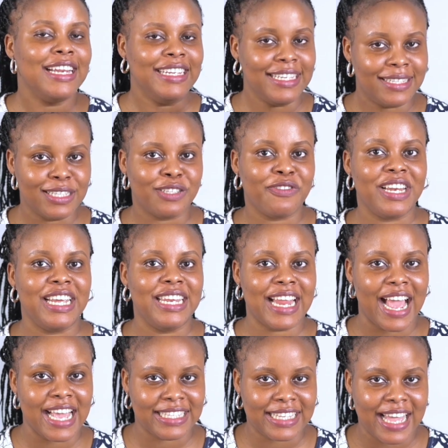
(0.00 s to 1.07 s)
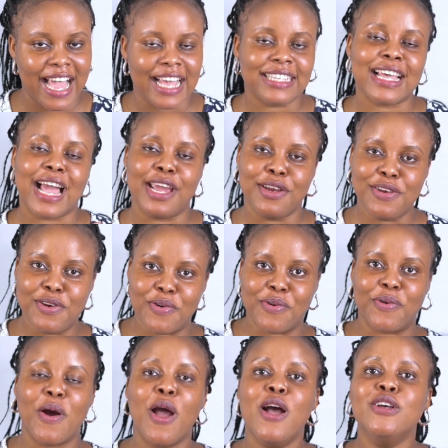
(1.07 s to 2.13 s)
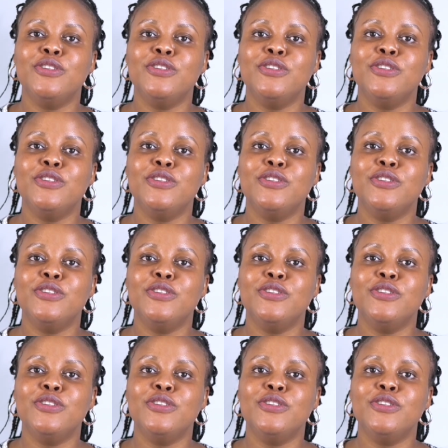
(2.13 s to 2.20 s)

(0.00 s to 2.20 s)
This is really nice, guys, I know.